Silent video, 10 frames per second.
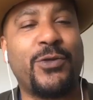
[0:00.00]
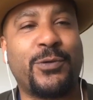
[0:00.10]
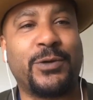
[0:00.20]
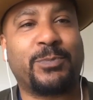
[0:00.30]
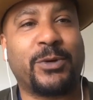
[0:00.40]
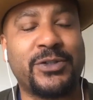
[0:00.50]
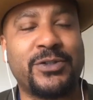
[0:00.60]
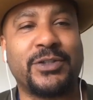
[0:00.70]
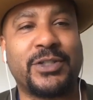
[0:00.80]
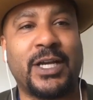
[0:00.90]
through his
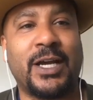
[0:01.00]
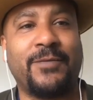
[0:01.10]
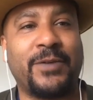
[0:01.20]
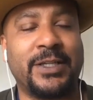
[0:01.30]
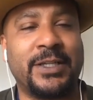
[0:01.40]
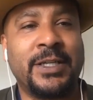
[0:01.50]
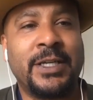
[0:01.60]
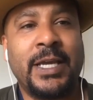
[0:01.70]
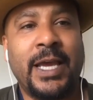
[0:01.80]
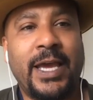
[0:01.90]
personal stuff and
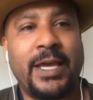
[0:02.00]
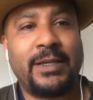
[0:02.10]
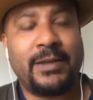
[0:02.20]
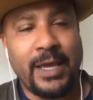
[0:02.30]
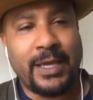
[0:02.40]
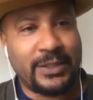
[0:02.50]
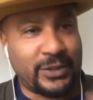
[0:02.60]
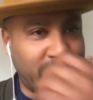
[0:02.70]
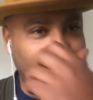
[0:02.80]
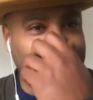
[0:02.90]
and I guess
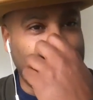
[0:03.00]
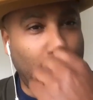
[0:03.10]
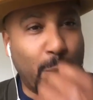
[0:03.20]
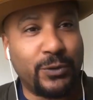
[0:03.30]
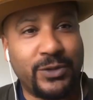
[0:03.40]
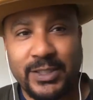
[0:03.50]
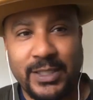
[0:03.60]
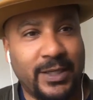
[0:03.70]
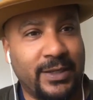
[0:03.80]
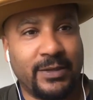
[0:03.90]
see his notes
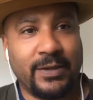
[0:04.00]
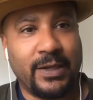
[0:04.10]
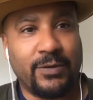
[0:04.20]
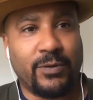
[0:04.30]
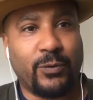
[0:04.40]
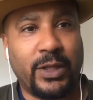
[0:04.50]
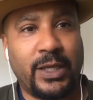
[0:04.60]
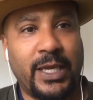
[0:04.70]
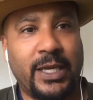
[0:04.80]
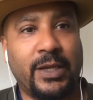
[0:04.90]
and, and really
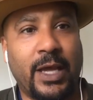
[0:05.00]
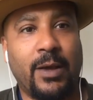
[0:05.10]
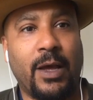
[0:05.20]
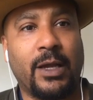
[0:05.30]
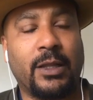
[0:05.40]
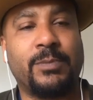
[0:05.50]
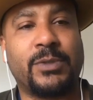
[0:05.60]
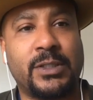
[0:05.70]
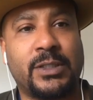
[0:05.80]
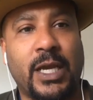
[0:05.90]
get a, a,
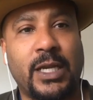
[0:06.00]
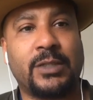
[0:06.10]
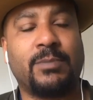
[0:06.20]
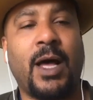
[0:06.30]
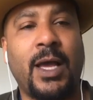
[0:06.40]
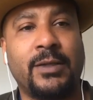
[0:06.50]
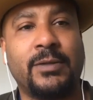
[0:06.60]
glimpse inside his mind.